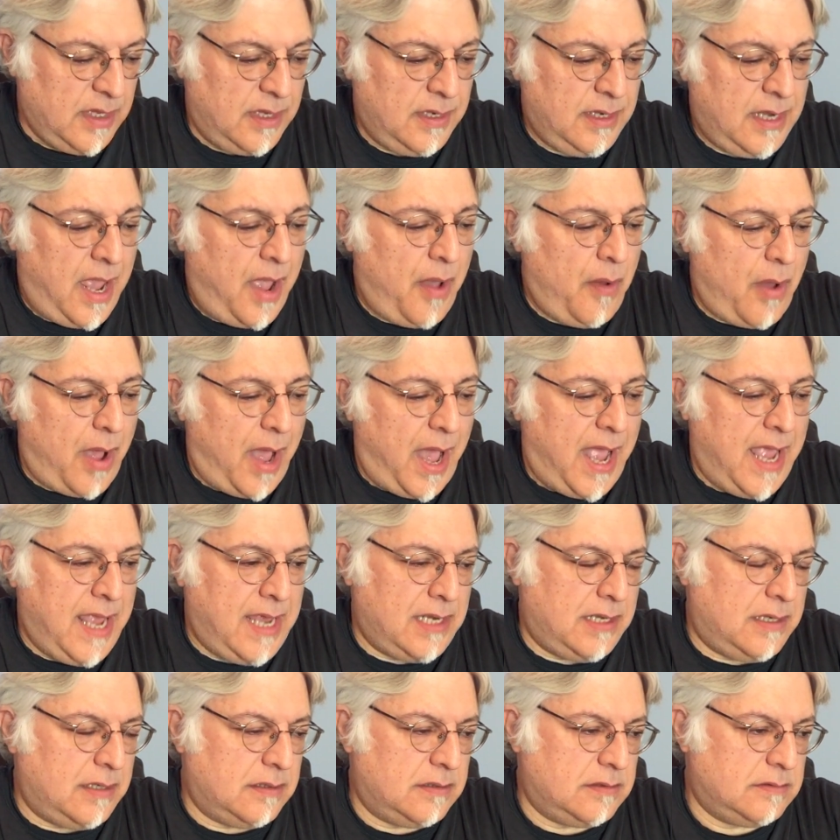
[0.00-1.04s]
Now, I
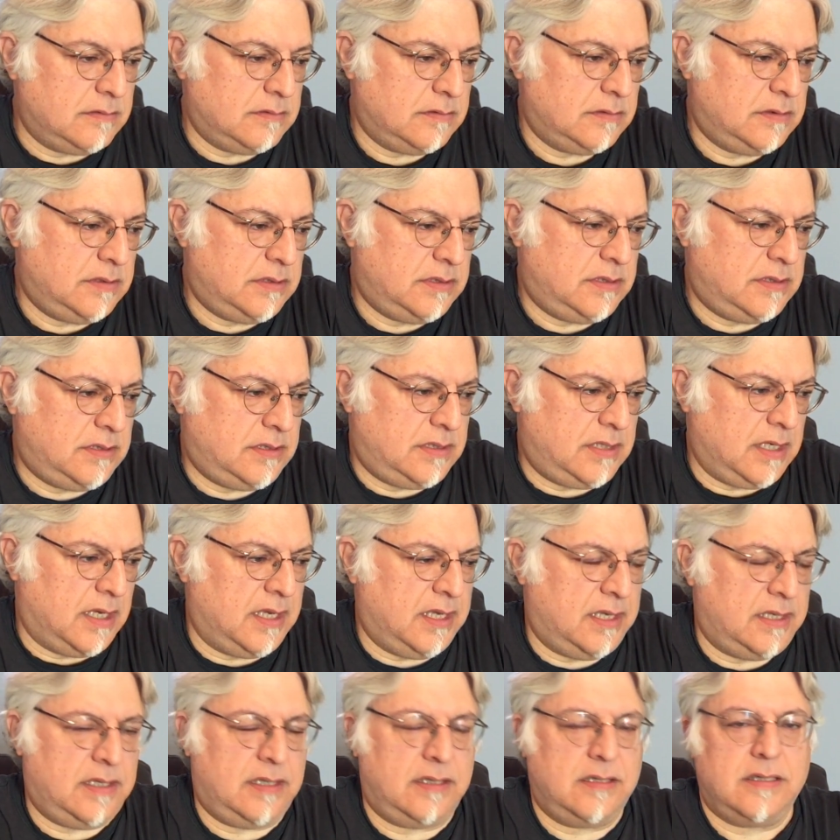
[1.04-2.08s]
had
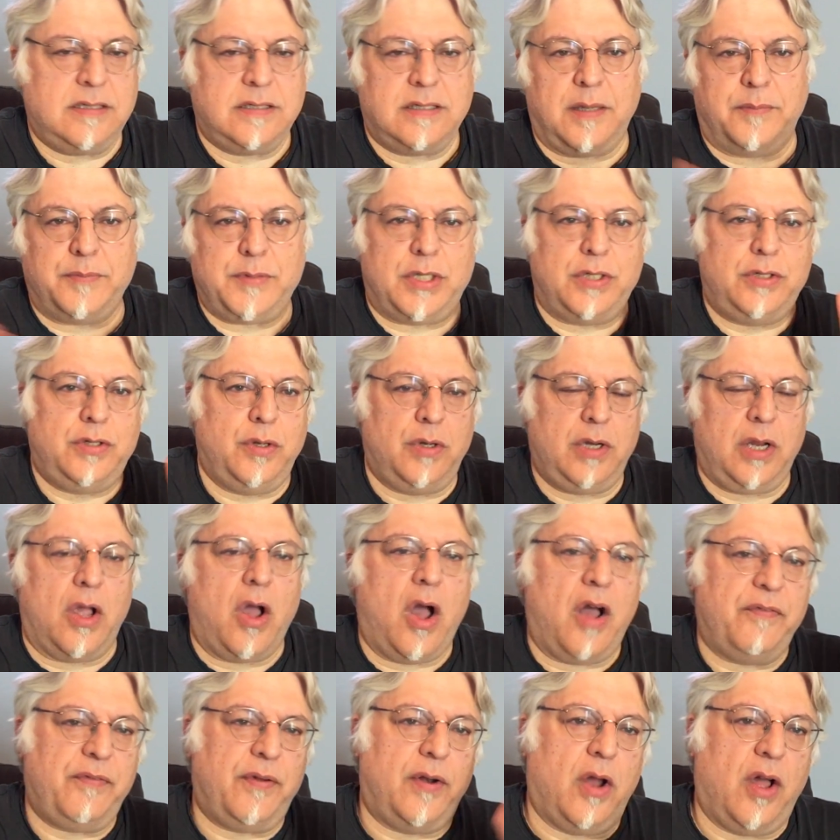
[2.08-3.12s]
done substituting
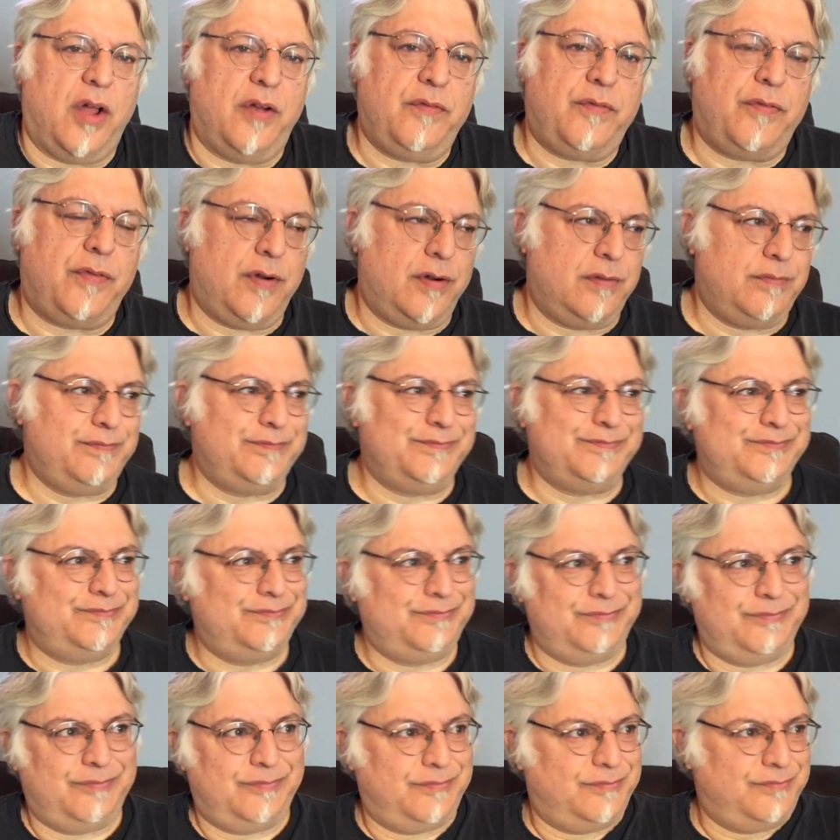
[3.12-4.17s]
off and on for
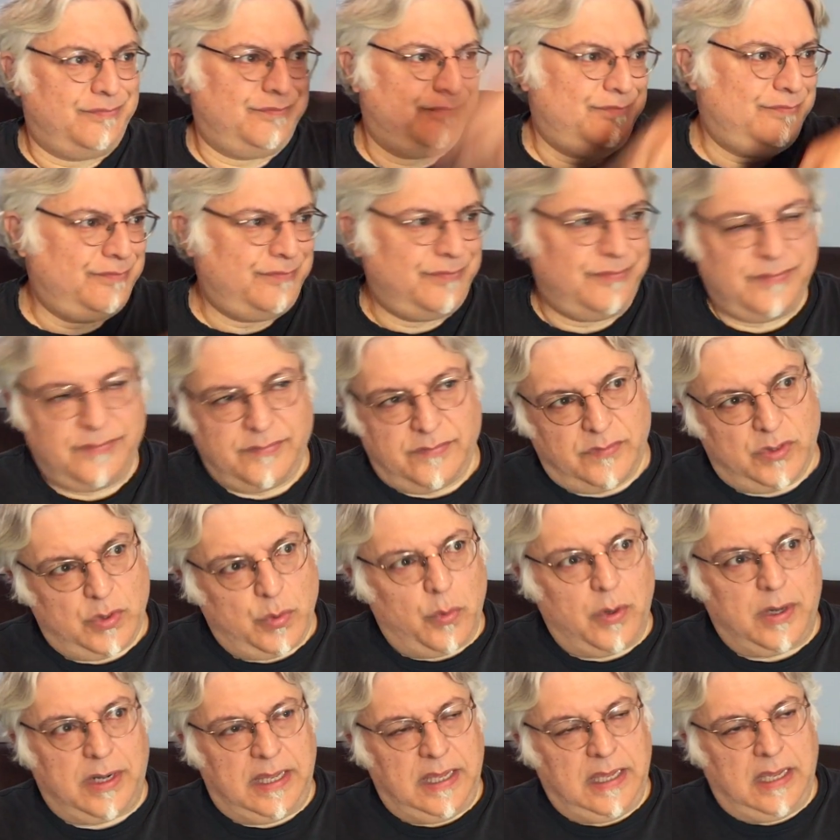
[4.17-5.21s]

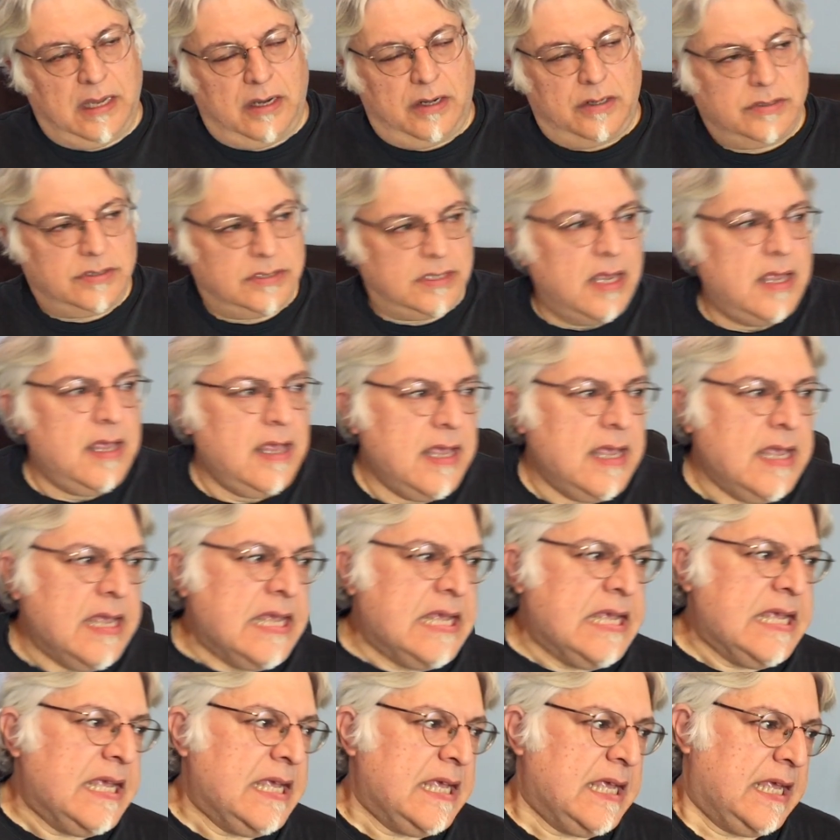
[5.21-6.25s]
20 years.
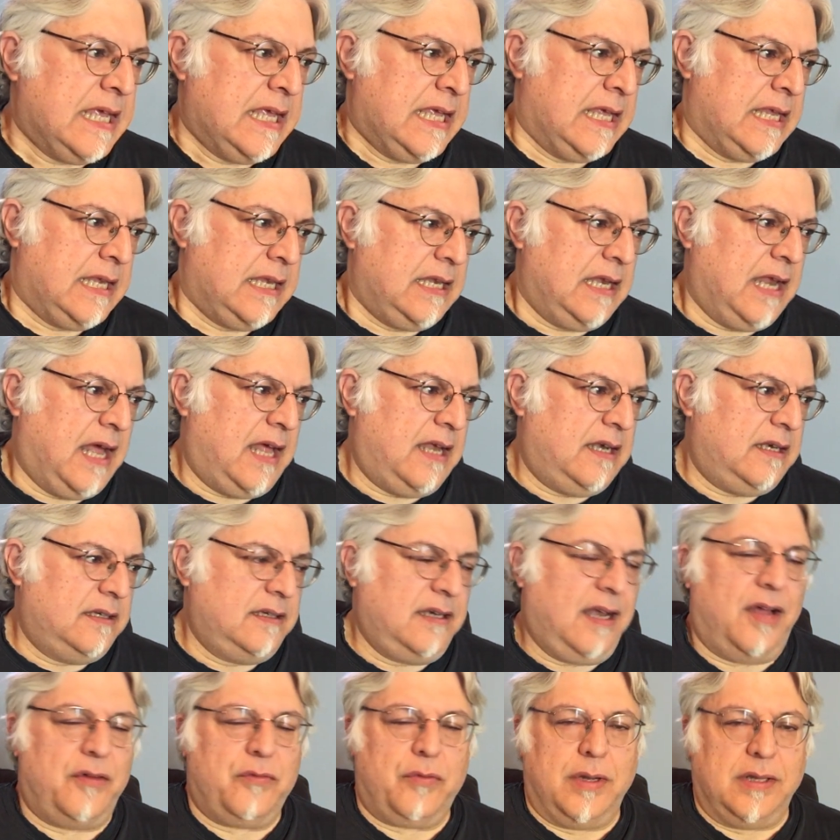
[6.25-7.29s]
Not
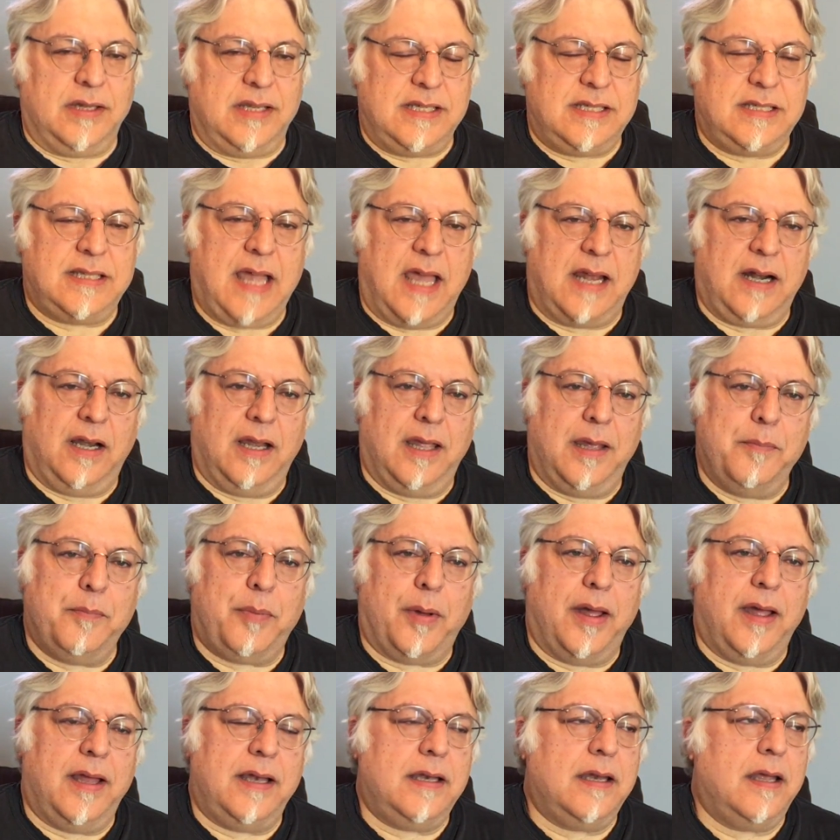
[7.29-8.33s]
not really steadily,
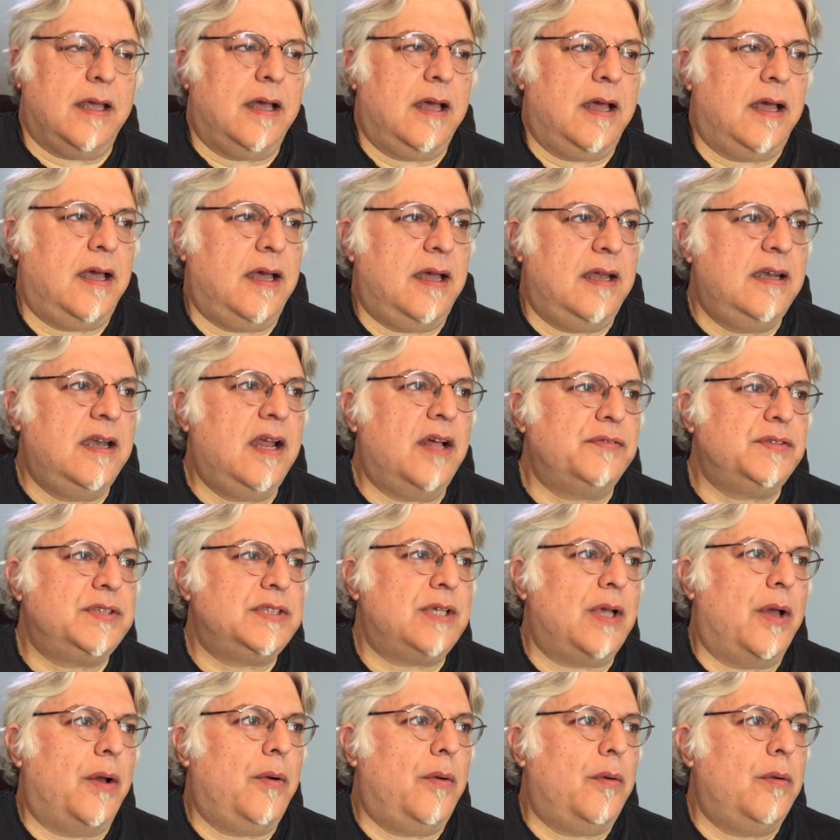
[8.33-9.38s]
but uh, enough
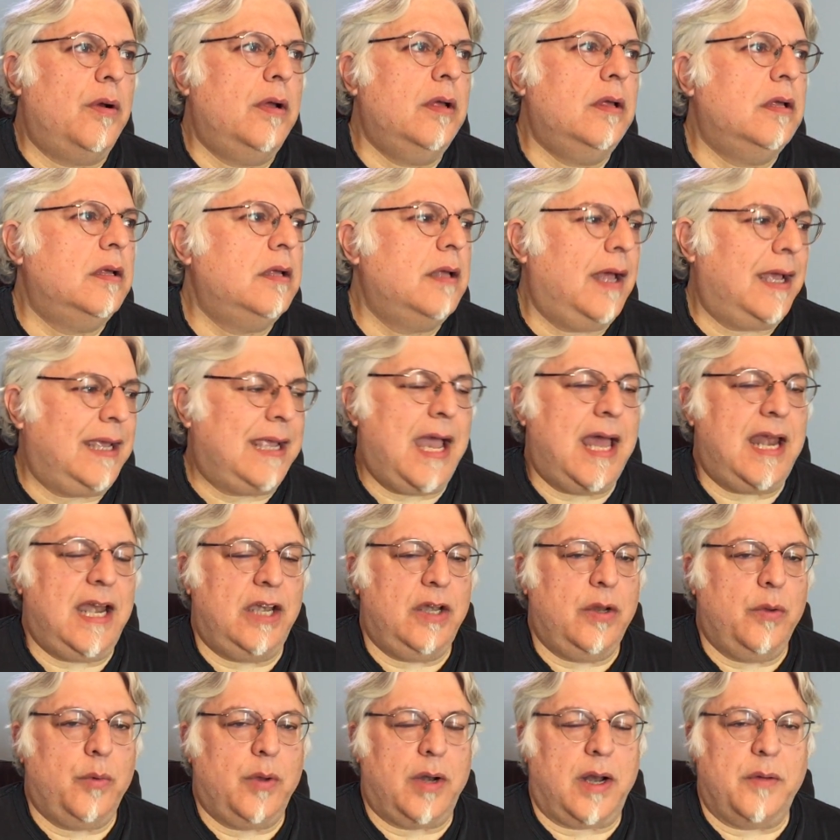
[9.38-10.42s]
so I kind of
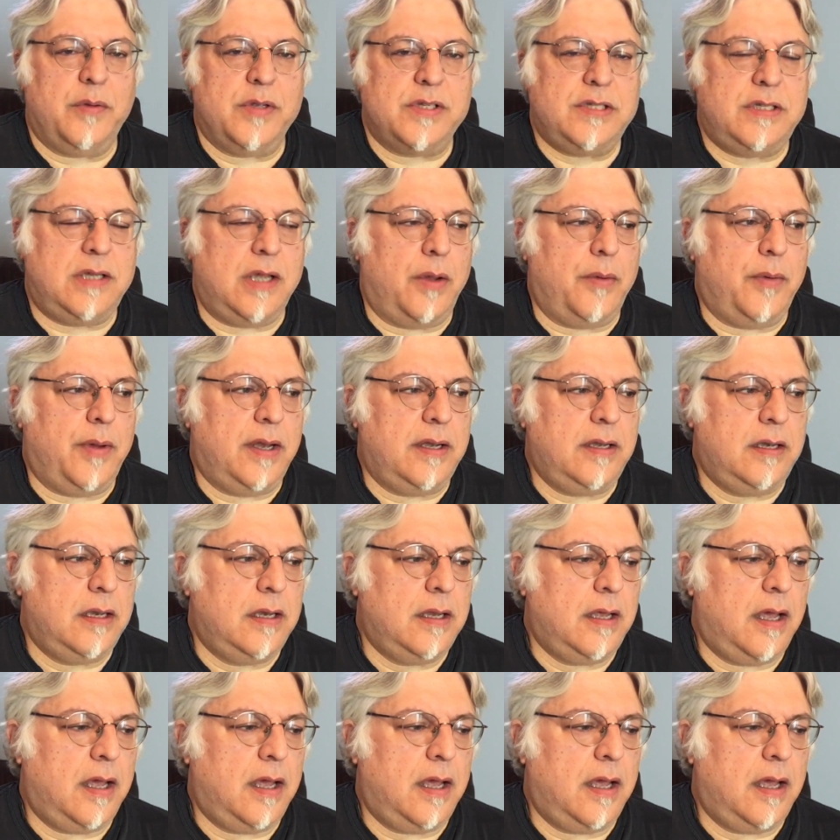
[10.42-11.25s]
knew what I was doing.